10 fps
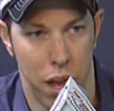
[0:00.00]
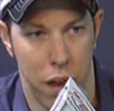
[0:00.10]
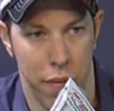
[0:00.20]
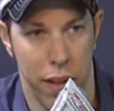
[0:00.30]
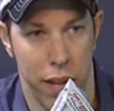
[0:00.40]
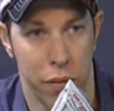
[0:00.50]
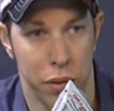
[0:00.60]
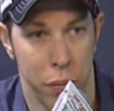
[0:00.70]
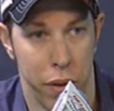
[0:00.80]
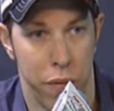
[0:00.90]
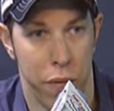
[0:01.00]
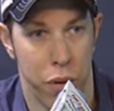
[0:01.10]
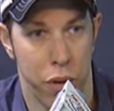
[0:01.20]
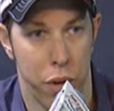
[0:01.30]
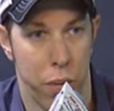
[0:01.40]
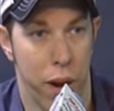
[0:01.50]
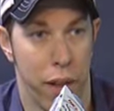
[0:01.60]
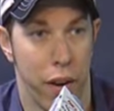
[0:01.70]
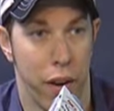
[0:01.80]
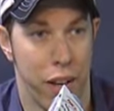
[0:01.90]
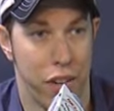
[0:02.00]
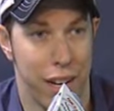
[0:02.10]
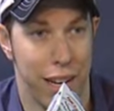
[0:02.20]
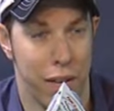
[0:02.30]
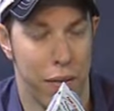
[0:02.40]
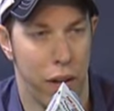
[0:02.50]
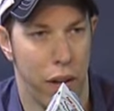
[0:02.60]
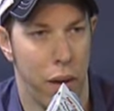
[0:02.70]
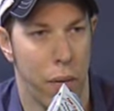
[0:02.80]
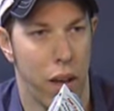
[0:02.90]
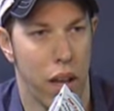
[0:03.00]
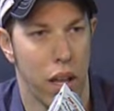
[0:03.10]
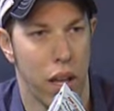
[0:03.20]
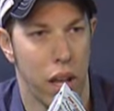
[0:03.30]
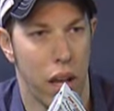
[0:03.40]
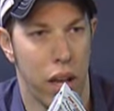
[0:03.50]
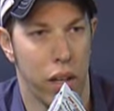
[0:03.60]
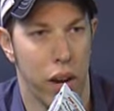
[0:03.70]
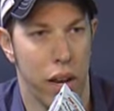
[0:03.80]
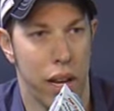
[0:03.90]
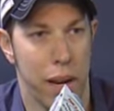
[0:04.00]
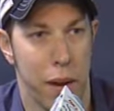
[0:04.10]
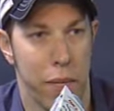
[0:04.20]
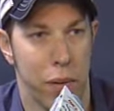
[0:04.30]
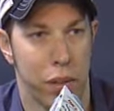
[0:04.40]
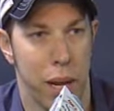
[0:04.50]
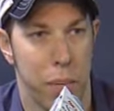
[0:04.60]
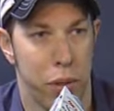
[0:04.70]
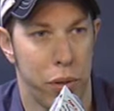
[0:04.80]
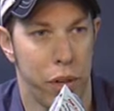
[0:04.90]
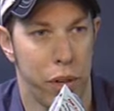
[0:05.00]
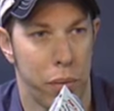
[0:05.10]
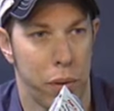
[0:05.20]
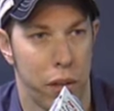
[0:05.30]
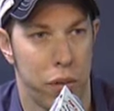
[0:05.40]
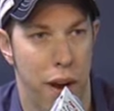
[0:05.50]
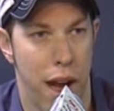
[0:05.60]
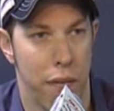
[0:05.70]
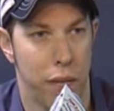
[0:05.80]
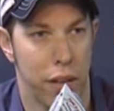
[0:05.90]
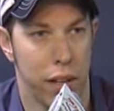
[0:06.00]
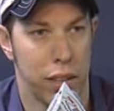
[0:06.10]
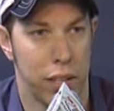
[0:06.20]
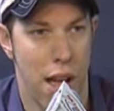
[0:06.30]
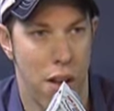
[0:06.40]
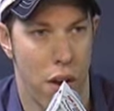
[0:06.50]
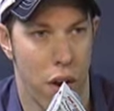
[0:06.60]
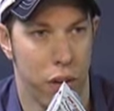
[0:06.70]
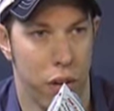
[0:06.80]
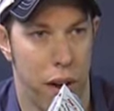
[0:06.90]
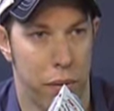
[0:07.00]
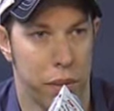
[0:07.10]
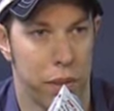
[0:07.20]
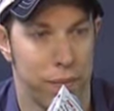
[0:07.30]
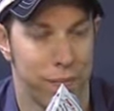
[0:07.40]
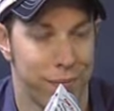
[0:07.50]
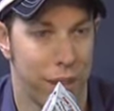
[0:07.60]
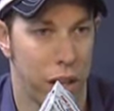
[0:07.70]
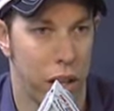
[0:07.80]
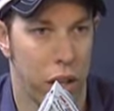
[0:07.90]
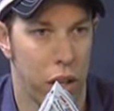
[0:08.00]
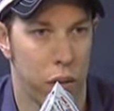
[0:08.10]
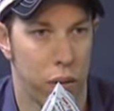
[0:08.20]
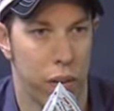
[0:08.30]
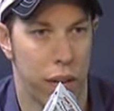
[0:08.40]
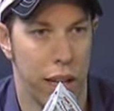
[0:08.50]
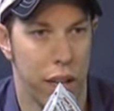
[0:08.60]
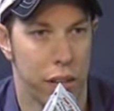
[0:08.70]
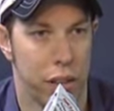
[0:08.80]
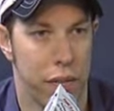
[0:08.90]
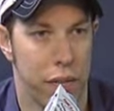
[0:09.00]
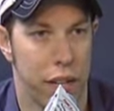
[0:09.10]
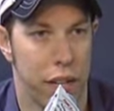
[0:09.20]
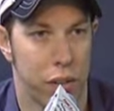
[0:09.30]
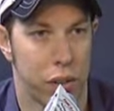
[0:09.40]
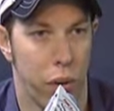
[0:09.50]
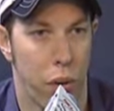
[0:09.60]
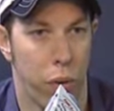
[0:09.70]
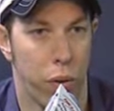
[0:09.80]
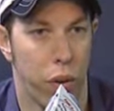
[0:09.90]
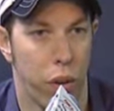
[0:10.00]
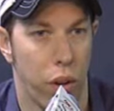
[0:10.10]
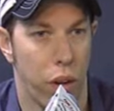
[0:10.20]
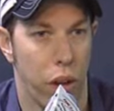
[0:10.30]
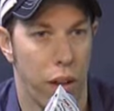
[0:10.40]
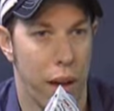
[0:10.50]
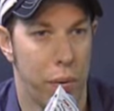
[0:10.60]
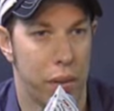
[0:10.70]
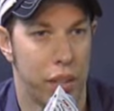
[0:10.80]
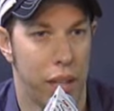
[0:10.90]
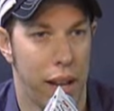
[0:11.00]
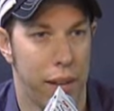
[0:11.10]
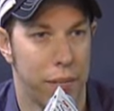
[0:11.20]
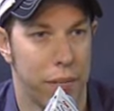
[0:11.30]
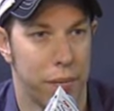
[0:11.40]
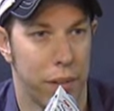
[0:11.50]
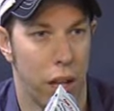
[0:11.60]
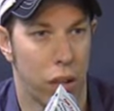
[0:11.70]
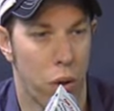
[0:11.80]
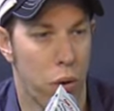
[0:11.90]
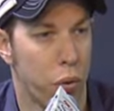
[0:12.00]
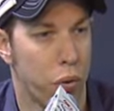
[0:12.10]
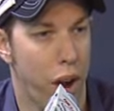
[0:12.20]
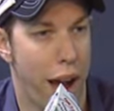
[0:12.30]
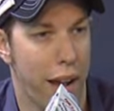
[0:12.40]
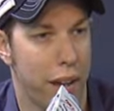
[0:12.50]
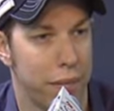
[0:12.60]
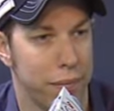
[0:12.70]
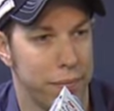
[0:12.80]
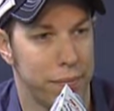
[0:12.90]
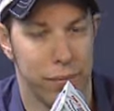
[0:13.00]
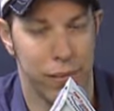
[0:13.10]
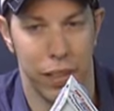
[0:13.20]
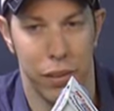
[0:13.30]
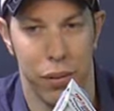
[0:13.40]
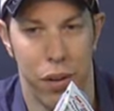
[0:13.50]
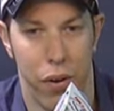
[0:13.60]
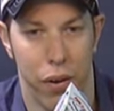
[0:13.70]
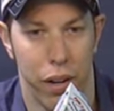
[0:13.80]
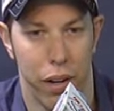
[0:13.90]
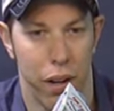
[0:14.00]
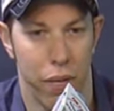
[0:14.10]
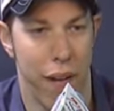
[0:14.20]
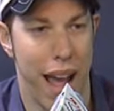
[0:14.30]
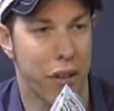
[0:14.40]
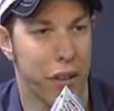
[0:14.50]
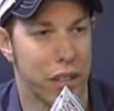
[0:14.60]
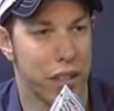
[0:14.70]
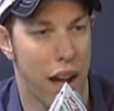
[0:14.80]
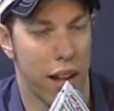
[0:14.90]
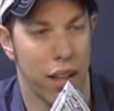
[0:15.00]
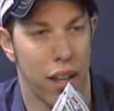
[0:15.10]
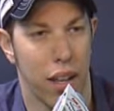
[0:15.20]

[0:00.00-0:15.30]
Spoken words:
I feel like I was really fortunate where at their age I didn't feel that way. I didn't get my first opportunity to really drive a stock car till I was, you know, dang near 17 years old. And that was a local track, I guess you would call it a factory stock.